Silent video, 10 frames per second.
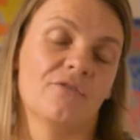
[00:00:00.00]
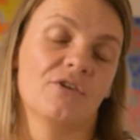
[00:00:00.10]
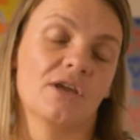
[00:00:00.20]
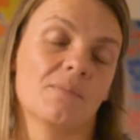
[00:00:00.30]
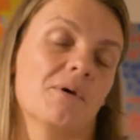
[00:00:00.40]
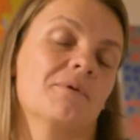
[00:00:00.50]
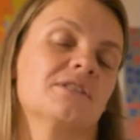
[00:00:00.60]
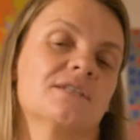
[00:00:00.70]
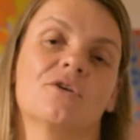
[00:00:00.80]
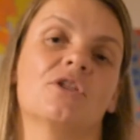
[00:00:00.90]
finger
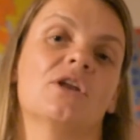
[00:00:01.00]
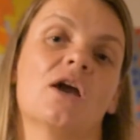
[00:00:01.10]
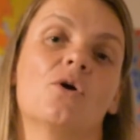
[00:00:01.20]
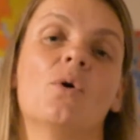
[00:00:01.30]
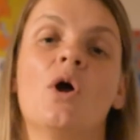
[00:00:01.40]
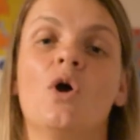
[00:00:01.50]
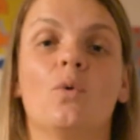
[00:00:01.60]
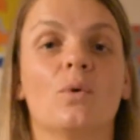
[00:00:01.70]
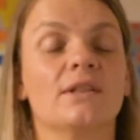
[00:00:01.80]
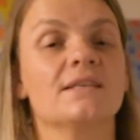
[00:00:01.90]
puppets, so they know
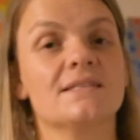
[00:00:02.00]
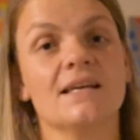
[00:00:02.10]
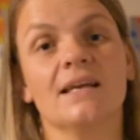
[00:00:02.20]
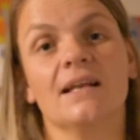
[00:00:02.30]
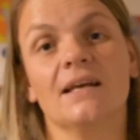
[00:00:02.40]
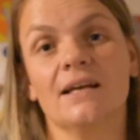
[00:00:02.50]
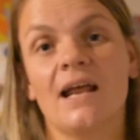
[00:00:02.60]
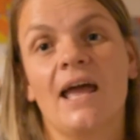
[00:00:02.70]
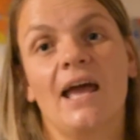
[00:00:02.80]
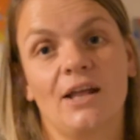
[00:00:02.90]
what the singular
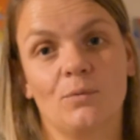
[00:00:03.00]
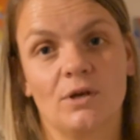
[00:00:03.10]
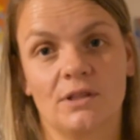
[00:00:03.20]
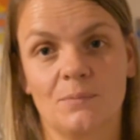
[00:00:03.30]
and what the